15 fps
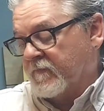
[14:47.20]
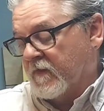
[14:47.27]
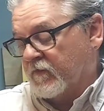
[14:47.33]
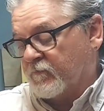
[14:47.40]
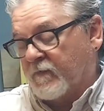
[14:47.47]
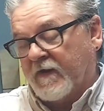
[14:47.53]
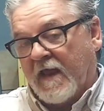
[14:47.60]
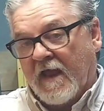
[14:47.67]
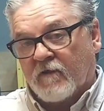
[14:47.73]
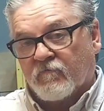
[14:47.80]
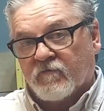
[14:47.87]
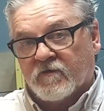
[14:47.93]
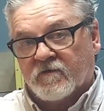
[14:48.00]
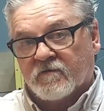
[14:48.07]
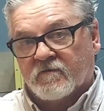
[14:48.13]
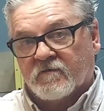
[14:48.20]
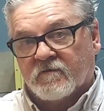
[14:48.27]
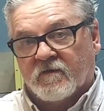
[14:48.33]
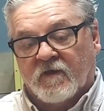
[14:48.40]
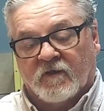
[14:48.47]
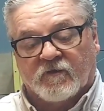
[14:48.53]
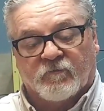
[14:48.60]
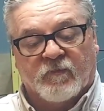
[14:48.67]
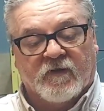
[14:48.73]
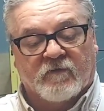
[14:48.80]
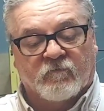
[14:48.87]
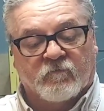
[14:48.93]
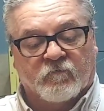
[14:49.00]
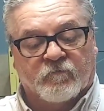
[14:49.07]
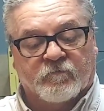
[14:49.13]
it's been accurate. It's
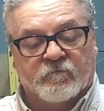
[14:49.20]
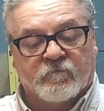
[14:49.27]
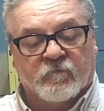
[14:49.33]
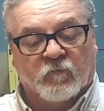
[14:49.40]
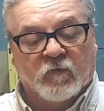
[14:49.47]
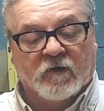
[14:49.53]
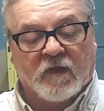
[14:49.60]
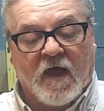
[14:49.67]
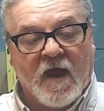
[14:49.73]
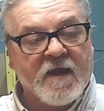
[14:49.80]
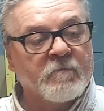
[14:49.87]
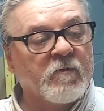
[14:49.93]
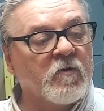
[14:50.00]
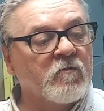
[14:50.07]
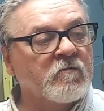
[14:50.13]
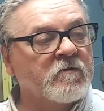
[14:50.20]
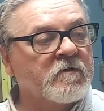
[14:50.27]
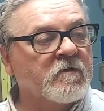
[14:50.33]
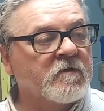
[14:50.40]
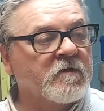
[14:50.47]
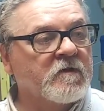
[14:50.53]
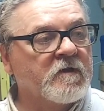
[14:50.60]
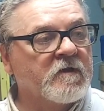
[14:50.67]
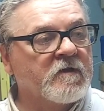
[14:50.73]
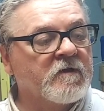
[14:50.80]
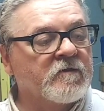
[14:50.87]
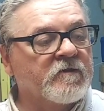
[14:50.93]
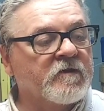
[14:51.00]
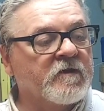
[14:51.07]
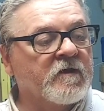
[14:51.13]
been reliable.
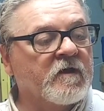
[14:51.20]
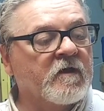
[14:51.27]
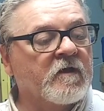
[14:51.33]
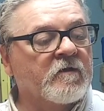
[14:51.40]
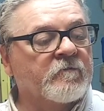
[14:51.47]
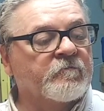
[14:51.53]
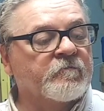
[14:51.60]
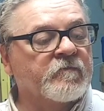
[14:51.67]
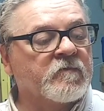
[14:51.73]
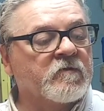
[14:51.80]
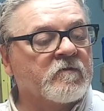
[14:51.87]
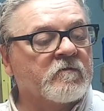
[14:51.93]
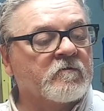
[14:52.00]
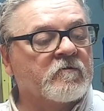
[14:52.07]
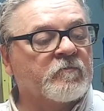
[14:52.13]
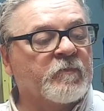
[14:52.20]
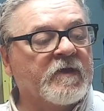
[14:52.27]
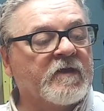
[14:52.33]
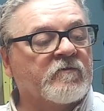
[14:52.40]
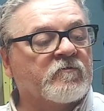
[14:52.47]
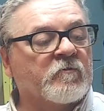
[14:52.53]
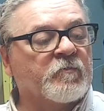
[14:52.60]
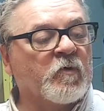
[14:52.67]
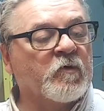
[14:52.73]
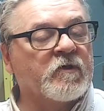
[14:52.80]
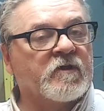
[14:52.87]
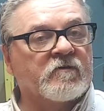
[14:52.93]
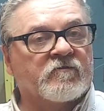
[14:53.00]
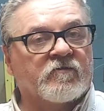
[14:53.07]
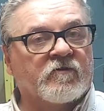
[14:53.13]
The speeds are
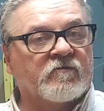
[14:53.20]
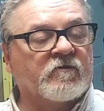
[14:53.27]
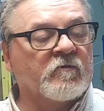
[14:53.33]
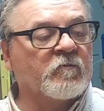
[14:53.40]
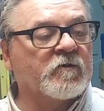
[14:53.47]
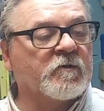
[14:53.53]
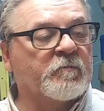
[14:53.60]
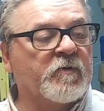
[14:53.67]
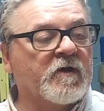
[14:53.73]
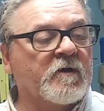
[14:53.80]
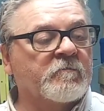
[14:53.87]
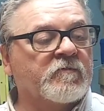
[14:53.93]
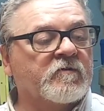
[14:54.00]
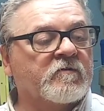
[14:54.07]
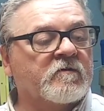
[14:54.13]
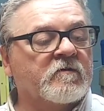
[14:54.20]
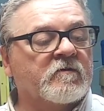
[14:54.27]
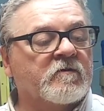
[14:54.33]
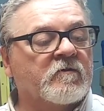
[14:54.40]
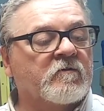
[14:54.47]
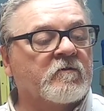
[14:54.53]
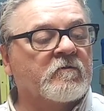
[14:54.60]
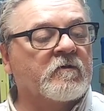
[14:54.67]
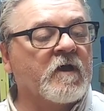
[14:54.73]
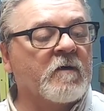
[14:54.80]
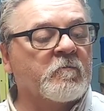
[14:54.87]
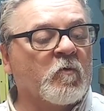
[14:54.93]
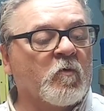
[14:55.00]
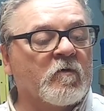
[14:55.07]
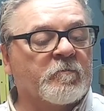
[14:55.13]
pretty consistent with the pumps. You
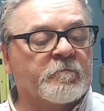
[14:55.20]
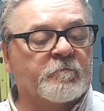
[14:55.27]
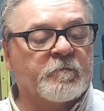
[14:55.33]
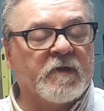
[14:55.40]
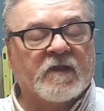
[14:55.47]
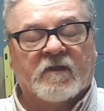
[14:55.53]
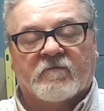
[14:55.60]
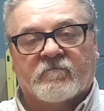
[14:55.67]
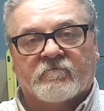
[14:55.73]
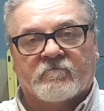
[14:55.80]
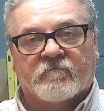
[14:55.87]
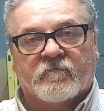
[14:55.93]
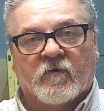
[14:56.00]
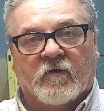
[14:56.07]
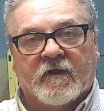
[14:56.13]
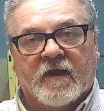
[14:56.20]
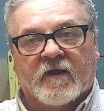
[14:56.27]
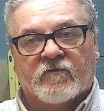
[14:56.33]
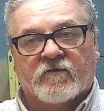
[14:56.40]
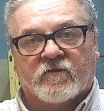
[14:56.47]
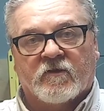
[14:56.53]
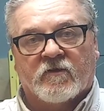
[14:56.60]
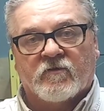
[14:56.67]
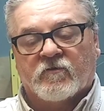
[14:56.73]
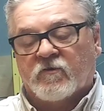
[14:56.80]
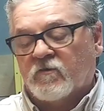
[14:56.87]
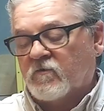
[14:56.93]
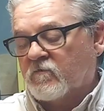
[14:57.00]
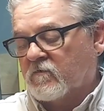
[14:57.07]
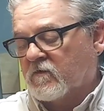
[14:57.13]
got more pellet variation than you
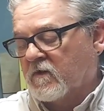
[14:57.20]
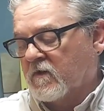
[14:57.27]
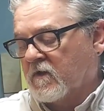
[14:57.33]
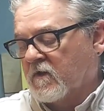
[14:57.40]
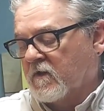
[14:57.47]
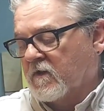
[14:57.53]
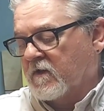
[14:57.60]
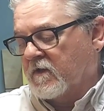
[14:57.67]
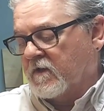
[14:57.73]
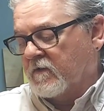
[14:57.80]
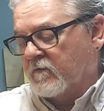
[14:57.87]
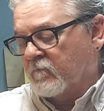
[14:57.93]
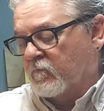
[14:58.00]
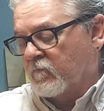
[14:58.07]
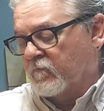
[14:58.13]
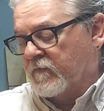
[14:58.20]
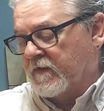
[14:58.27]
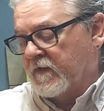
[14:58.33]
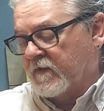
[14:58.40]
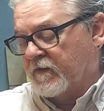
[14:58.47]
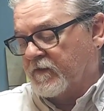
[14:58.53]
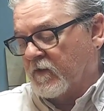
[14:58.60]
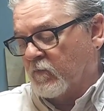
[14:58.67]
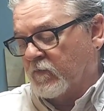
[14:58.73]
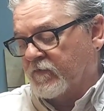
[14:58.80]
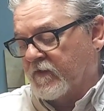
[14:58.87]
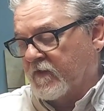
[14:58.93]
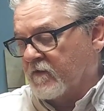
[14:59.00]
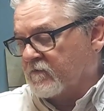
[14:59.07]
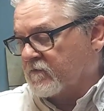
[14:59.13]
do anything with
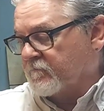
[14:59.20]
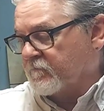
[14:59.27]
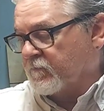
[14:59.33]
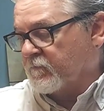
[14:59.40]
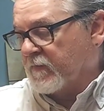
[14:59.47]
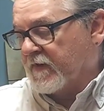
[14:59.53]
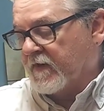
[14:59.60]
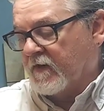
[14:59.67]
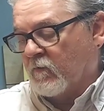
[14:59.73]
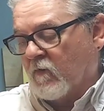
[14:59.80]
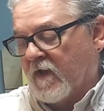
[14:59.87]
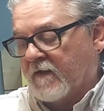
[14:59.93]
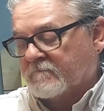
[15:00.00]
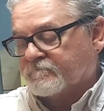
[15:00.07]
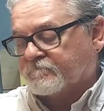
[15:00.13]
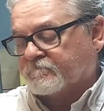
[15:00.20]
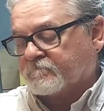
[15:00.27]
this. But anyway,